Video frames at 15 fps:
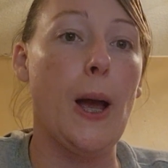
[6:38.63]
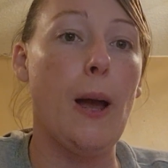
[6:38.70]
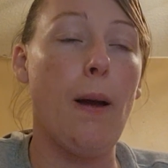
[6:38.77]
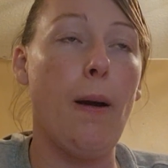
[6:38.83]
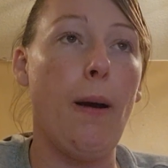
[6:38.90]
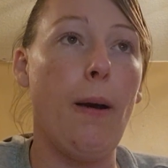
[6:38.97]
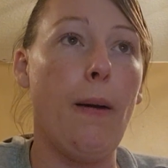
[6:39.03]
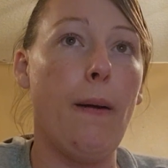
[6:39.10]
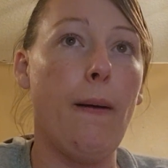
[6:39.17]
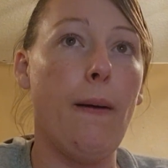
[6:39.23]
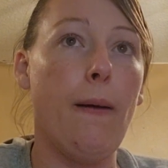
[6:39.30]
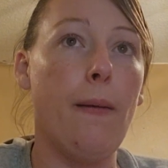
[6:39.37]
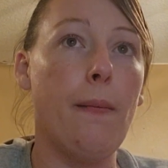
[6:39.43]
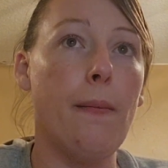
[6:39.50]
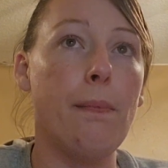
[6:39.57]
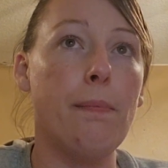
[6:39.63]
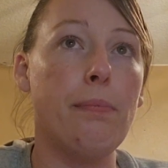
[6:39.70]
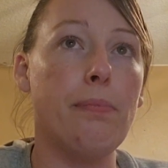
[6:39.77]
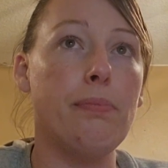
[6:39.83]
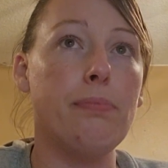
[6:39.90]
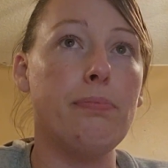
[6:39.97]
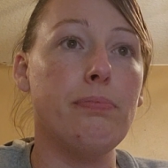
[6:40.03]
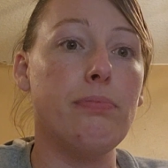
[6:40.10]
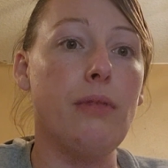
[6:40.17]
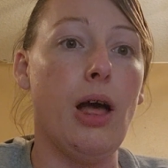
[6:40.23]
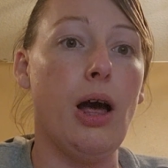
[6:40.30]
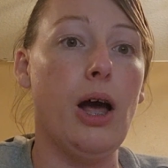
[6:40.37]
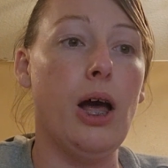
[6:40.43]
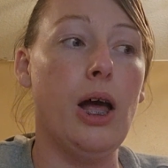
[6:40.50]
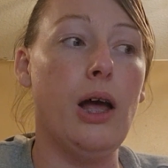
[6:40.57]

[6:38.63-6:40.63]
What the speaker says: [no speech]